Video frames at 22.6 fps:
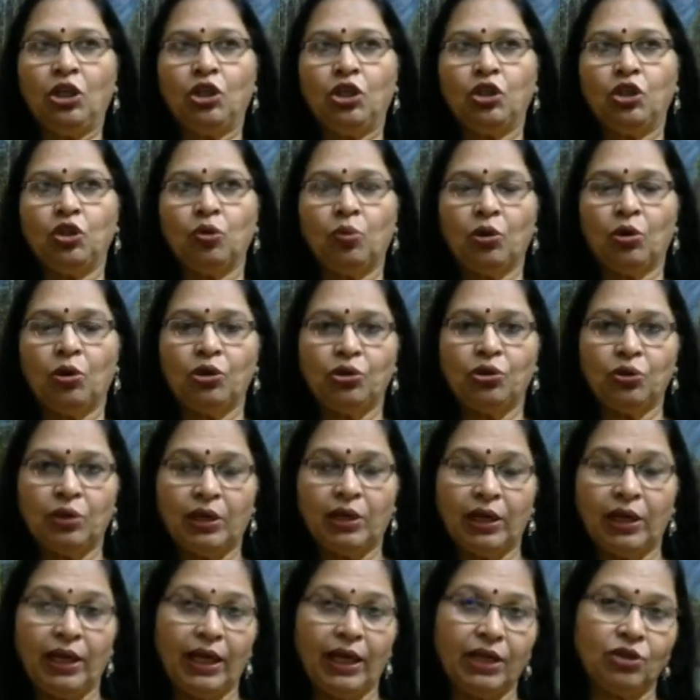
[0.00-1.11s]
You want to
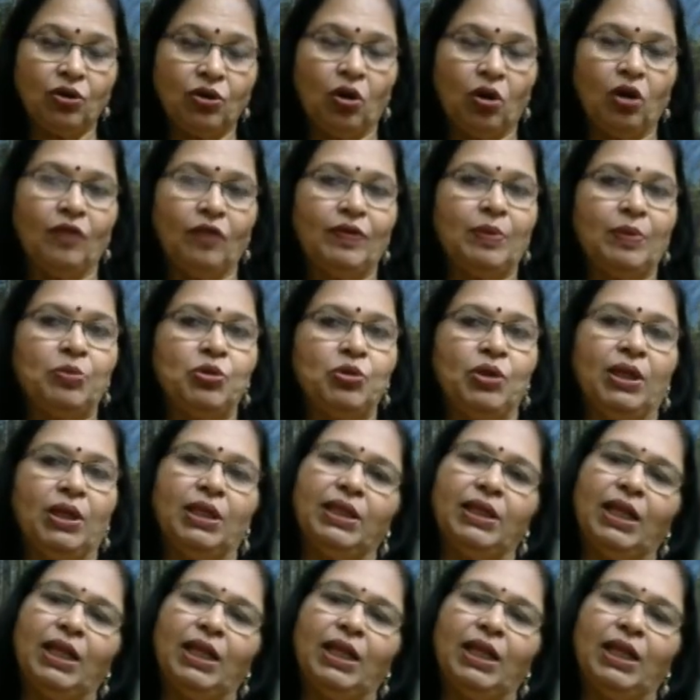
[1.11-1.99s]
connect all of them together.